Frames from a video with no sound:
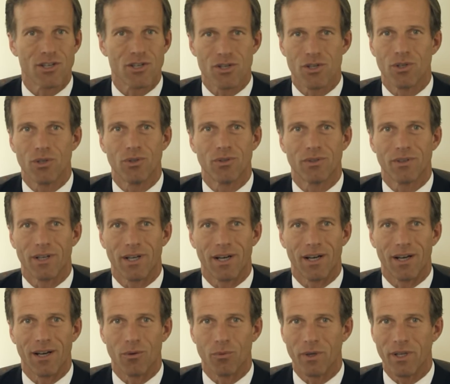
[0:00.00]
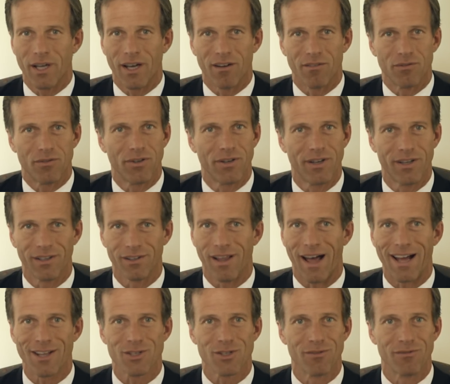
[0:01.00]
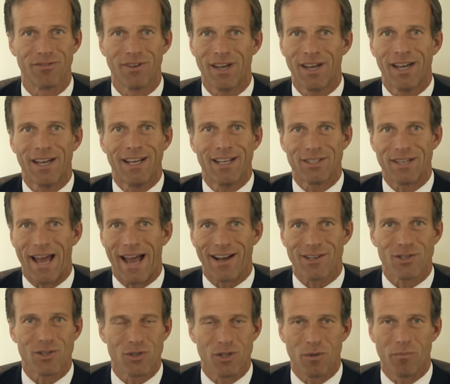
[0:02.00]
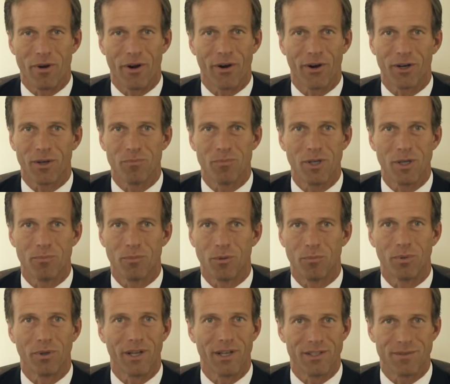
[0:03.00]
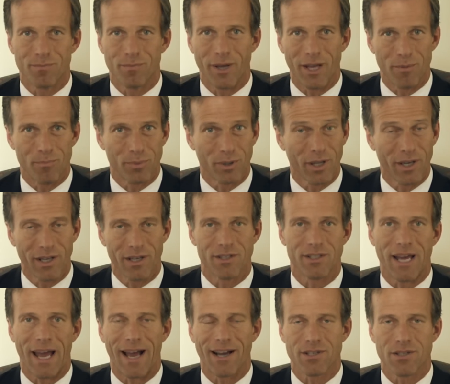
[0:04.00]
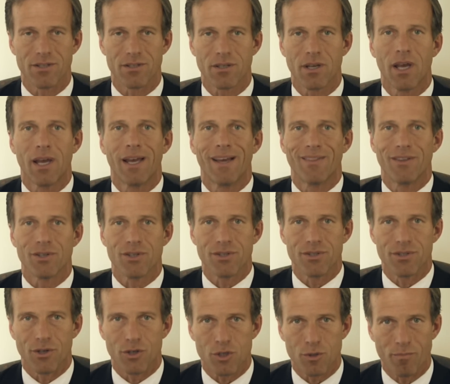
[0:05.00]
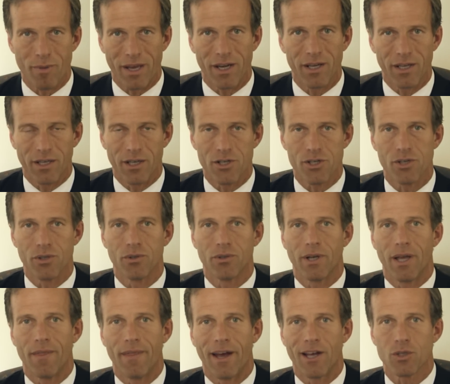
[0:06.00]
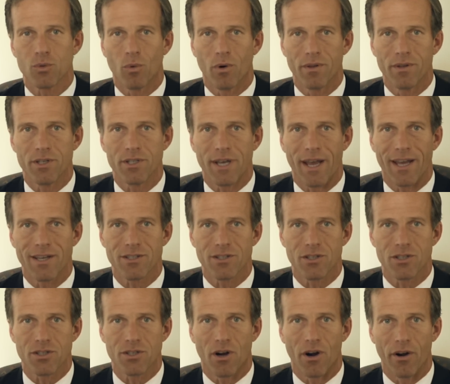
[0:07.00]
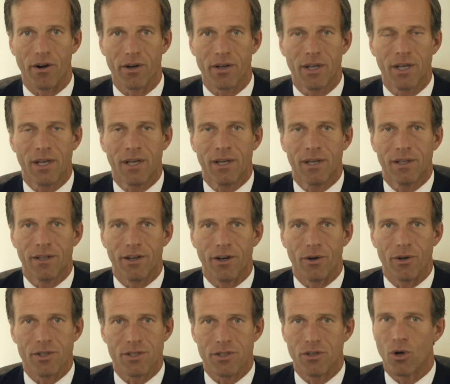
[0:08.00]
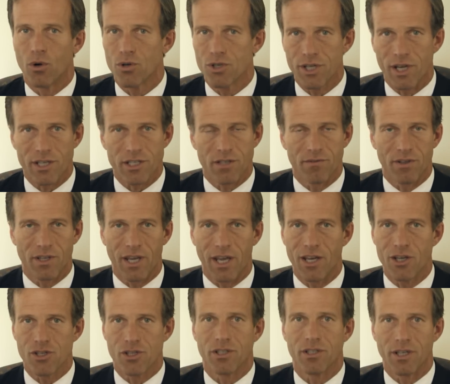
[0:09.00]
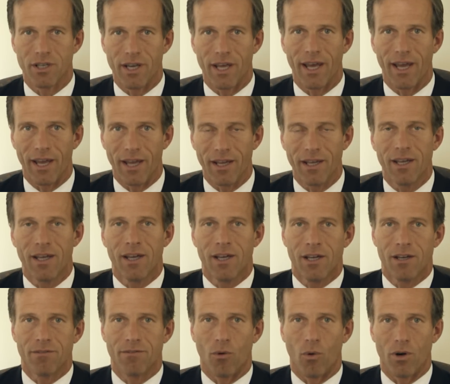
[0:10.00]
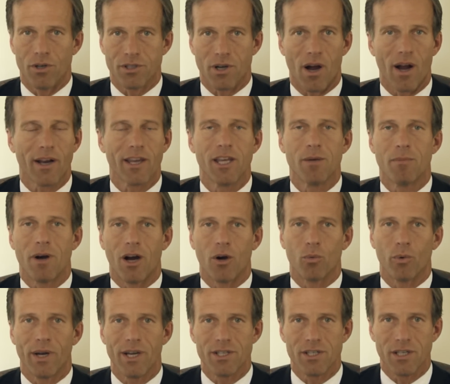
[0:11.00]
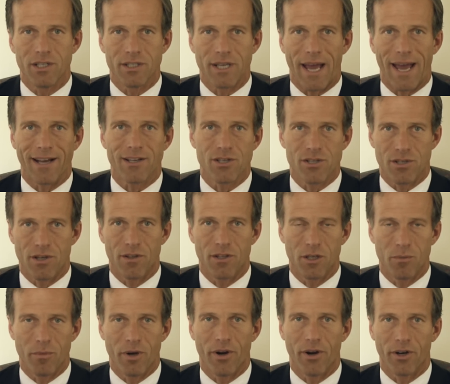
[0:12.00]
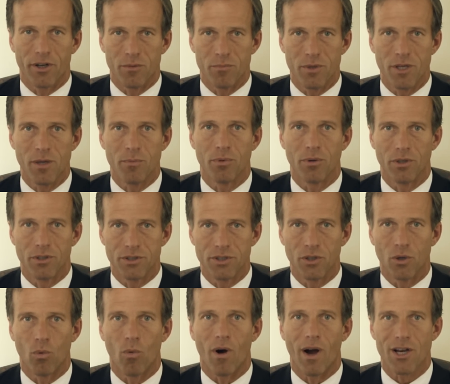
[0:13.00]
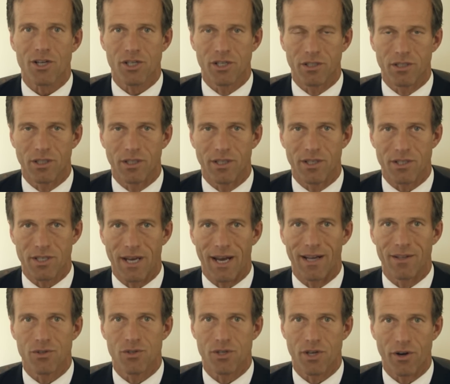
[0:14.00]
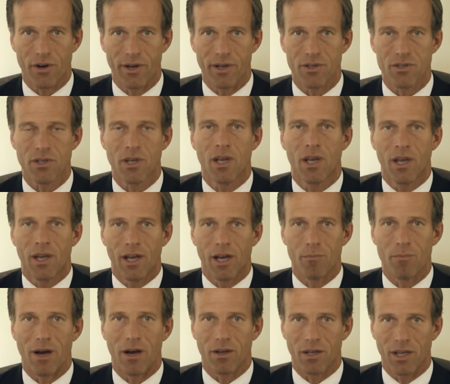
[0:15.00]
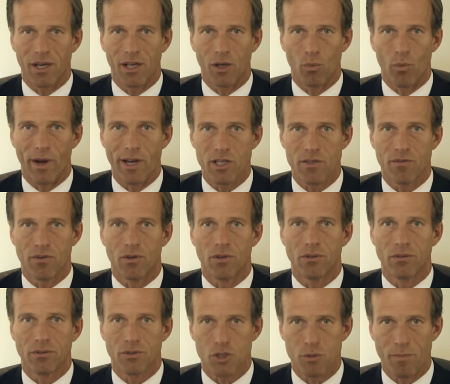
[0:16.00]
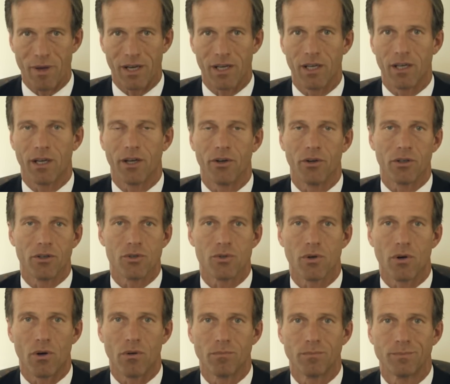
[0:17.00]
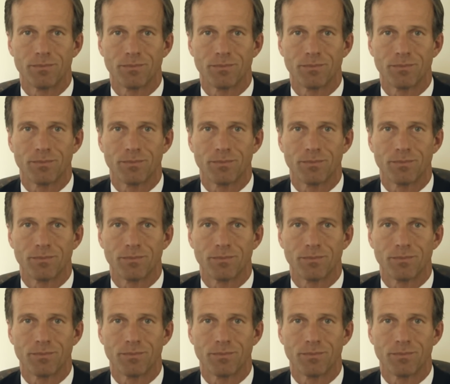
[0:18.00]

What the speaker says: issue. We have lots of taxes. The American people pay plenty of taxes. This is a spending issue, and that's where this has to start. There is no justification today for talking about raising taxes on the American people until Washington has gotten serious about getting wasteful spending under control.